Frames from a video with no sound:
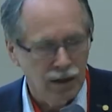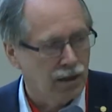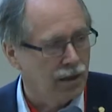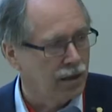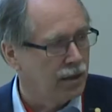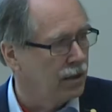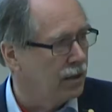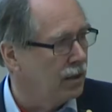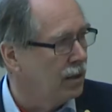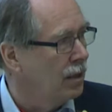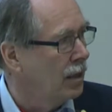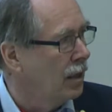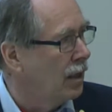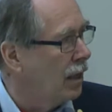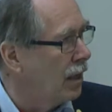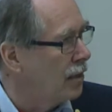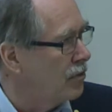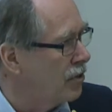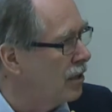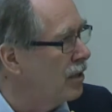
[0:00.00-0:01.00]
Uh,
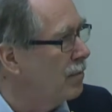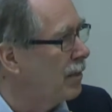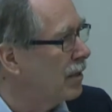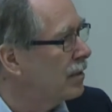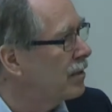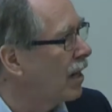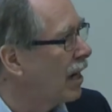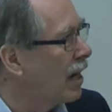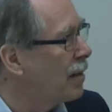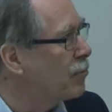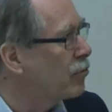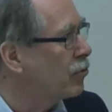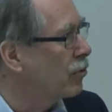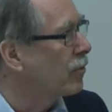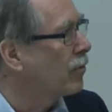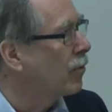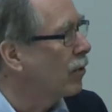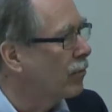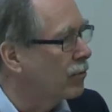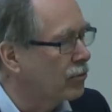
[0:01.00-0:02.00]
I see my time sort
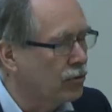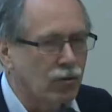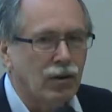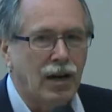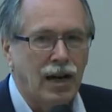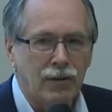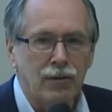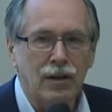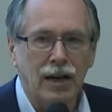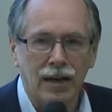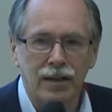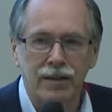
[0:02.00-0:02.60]
of over, so I,